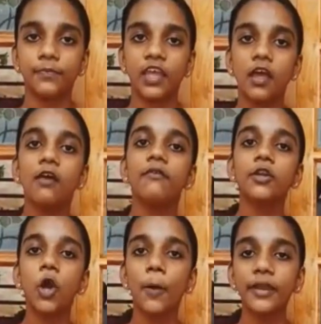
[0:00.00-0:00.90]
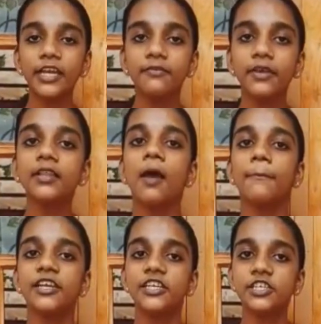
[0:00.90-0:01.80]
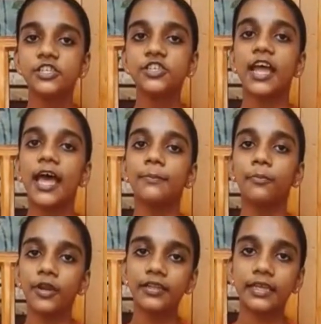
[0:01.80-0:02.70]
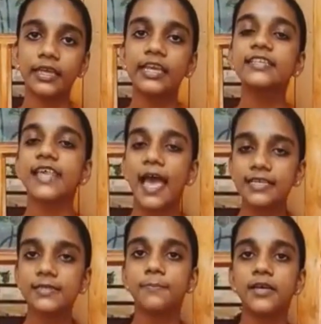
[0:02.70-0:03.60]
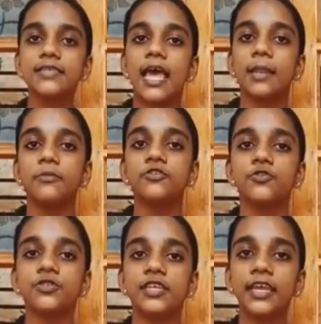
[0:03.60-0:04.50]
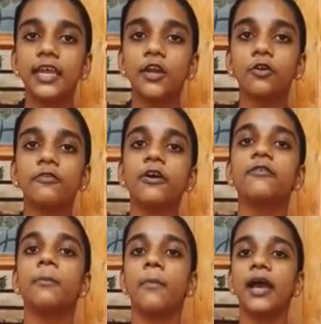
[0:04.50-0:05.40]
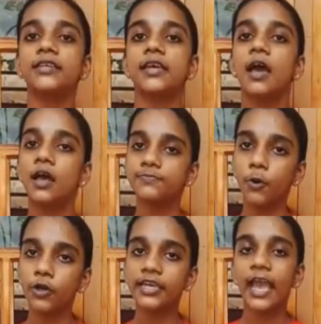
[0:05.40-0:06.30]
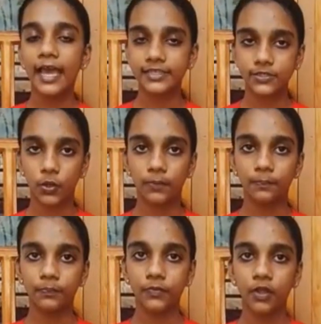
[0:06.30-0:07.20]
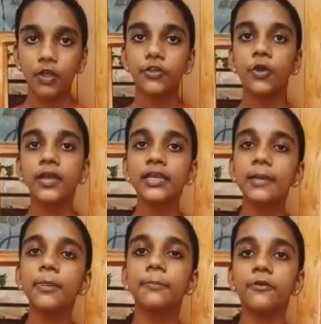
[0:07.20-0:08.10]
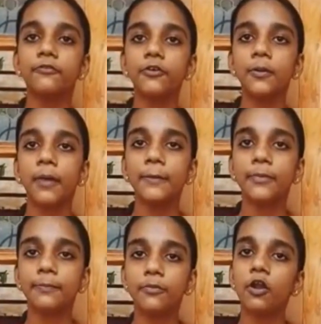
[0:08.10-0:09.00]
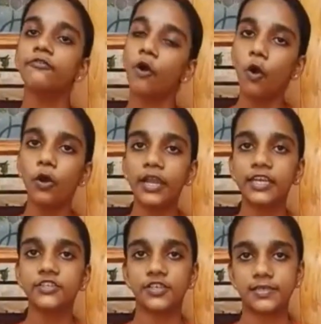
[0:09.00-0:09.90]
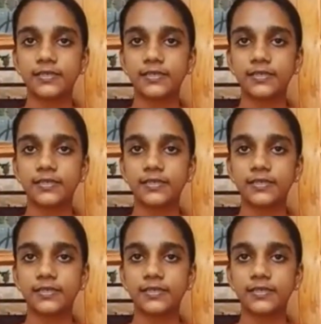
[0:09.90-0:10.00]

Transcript: When combined with meditation and breathing, it adds the best element to take care of our mind, body and soul. Yoga can be performed by people of all ages.